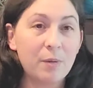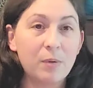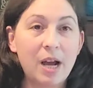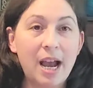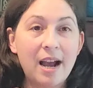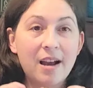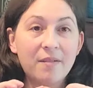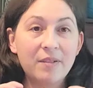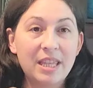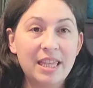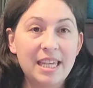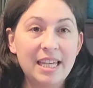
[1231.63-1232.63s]
will have
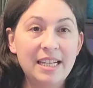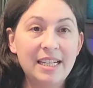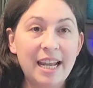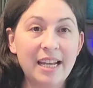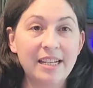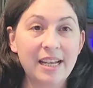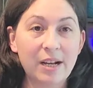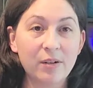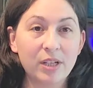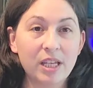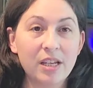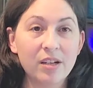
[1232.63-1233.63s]
the date
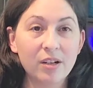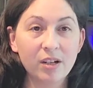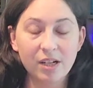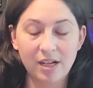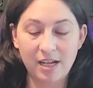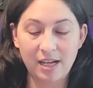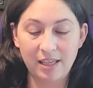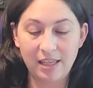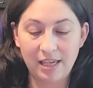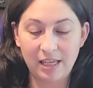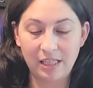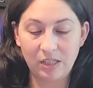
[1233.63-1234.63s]
down here. I
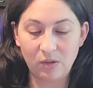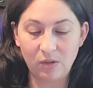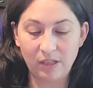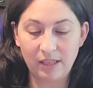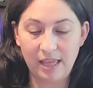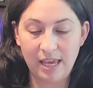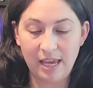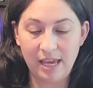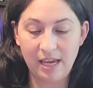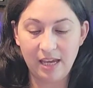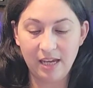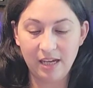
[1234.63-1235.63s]
think it's on
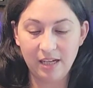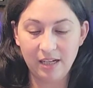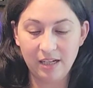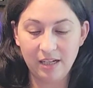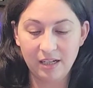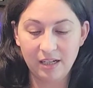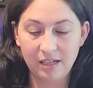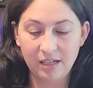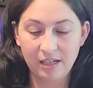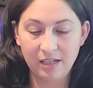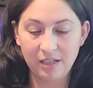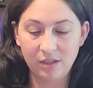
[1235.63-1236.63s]
the
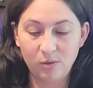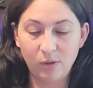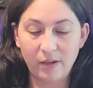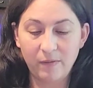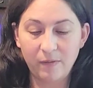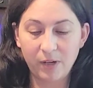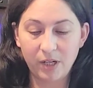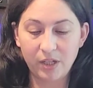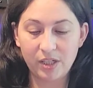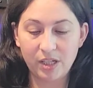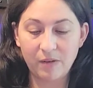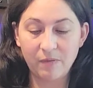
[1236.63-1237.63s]

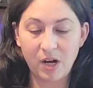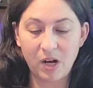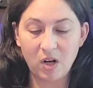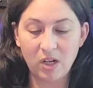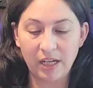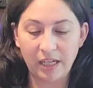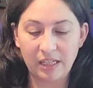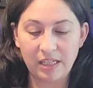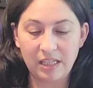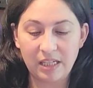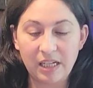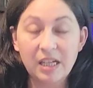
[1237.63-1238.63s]
21st of
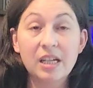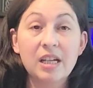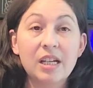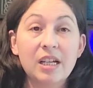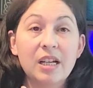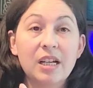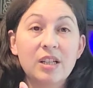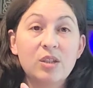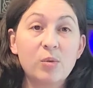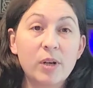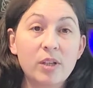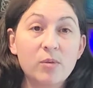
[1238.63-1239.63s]
August,
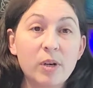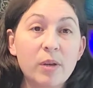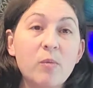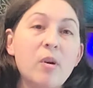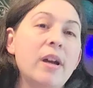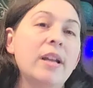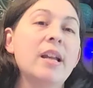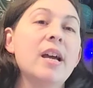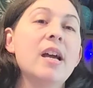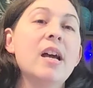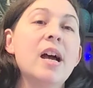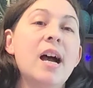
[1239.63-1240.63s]
2021.
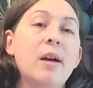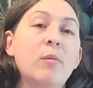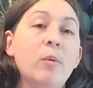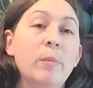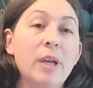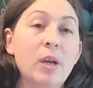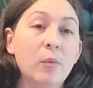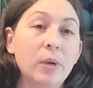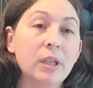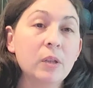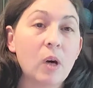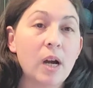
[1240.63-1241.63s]
I will be
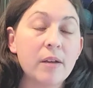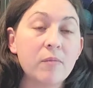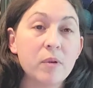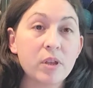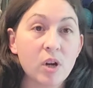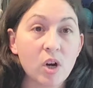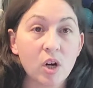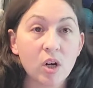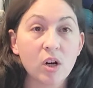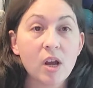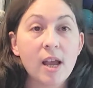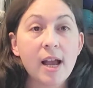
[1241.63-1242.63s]
going live with
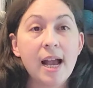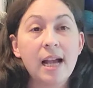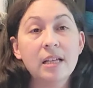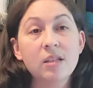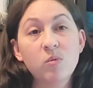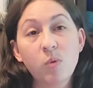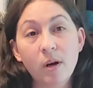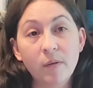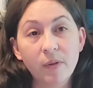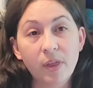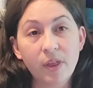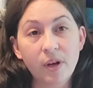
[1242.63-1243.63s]
her at
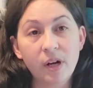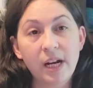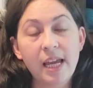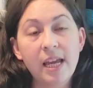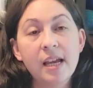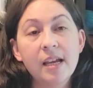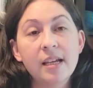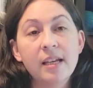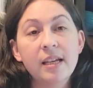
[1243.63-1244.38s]
12:30